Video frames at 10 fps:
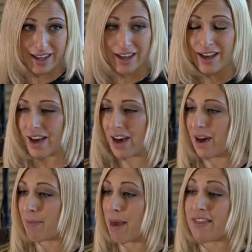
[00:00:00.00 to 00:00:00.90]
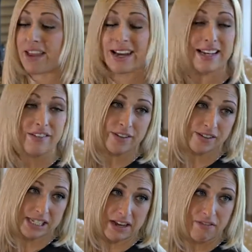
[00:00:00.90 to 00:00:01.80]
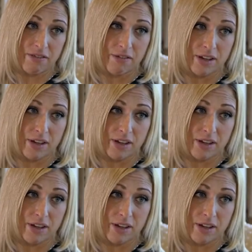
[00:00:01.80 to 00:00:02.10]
and they need to feel safe.